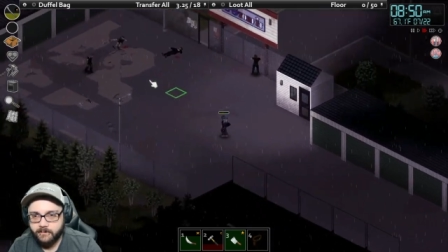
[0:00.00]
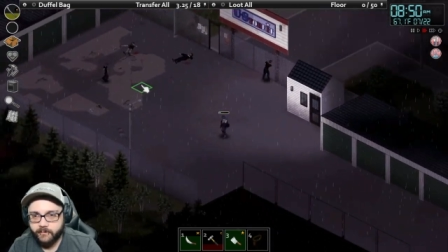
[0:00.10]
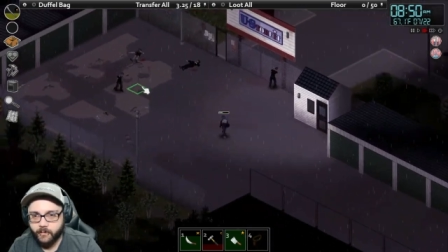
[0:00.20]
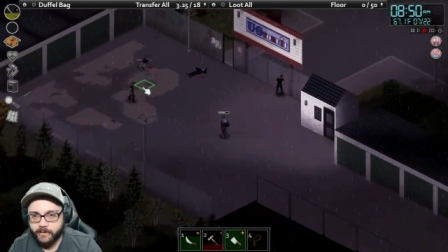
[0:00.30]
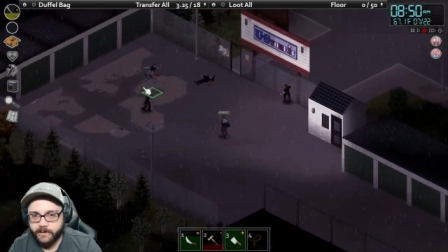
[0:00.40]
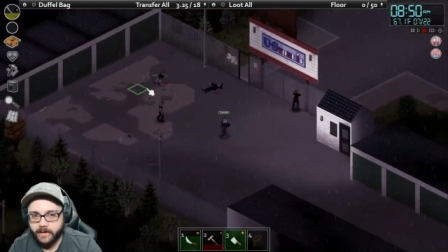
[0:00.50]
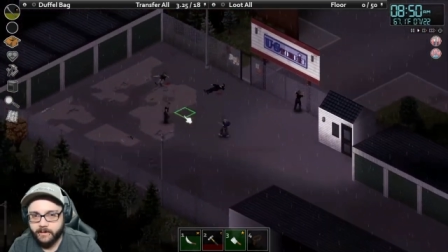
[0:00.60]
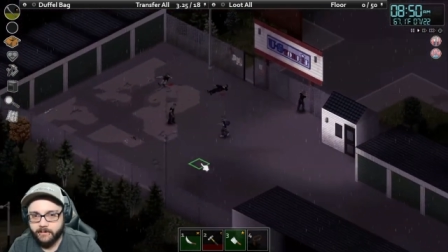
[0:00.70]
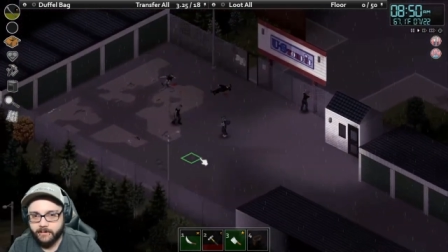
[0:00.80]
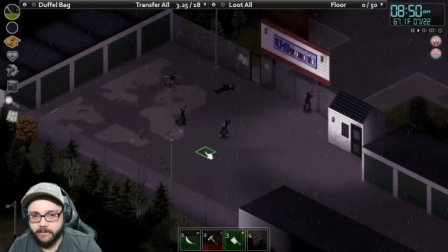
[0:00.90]
for when
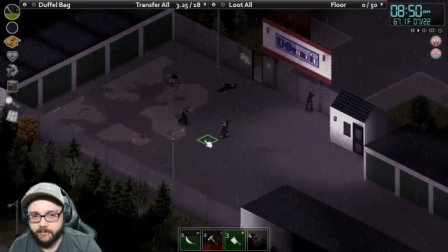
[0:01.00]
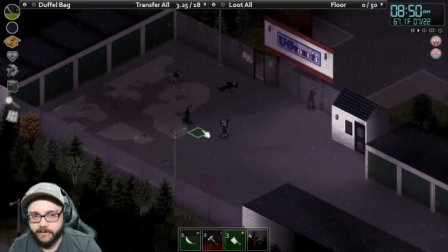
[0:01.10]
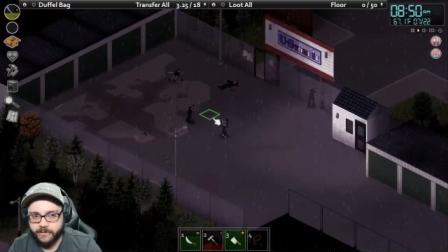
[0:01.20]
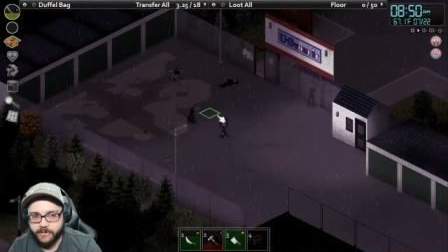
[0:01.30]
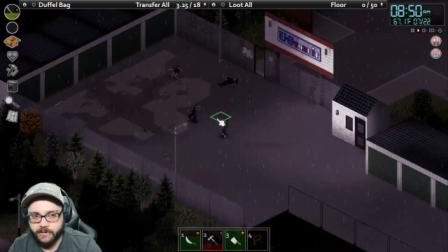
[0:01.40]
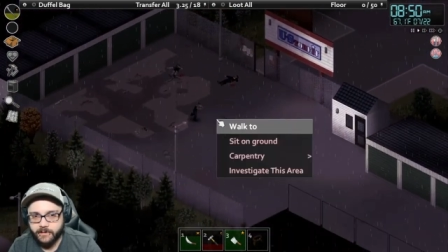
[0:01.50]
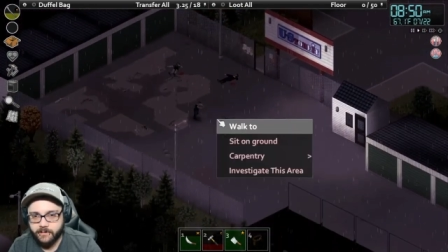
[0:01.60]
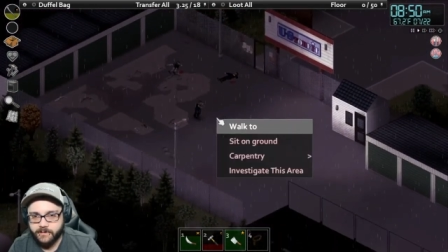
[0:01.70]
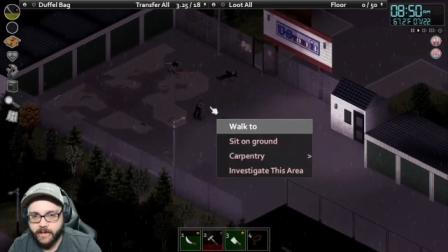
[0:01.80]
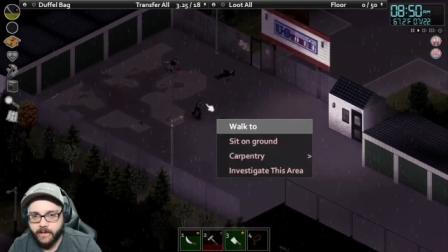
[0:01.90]
that eventually
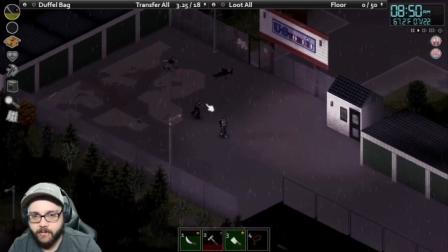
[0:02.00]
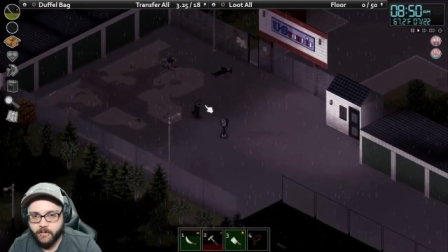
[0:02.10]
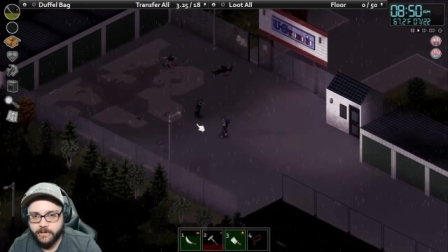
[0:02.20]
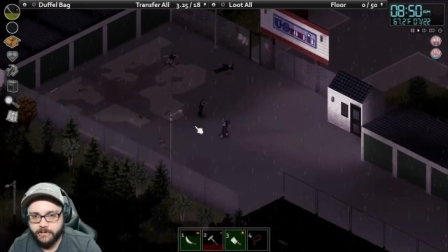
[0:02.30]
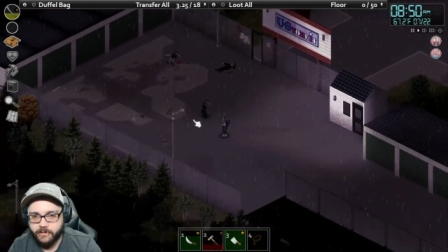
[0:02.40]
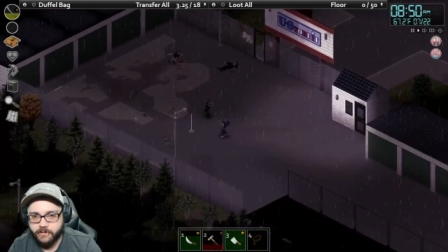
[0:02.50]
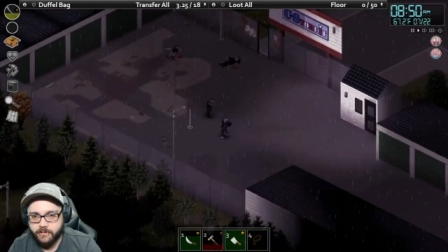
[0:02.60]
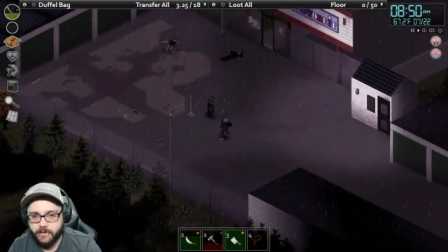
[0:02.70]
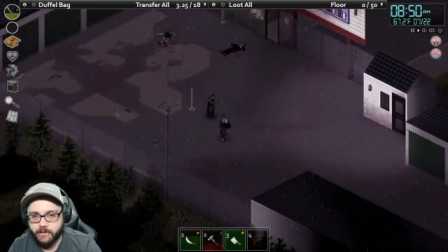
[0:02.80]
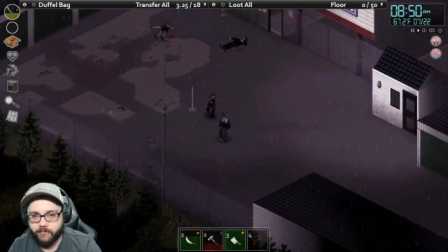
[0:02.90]
goes out. Where did
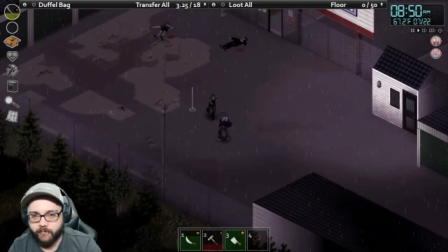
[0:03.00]
you come